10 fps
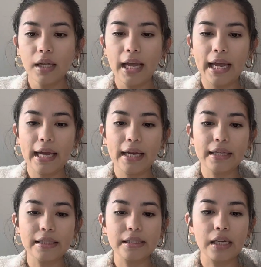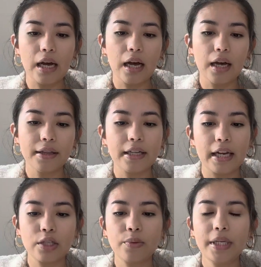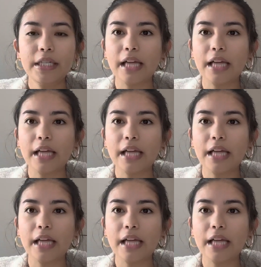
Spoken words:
And the next one is